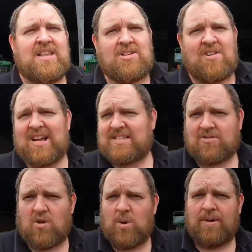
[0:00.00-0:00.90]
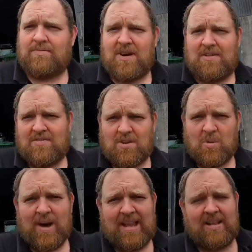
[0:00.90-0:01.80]
The grass is growing very, very
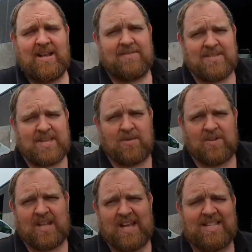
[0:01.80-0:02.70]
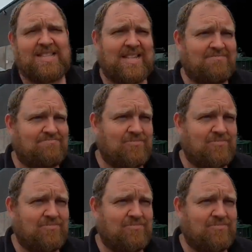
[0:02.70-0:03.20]
well, I have to say, over the last like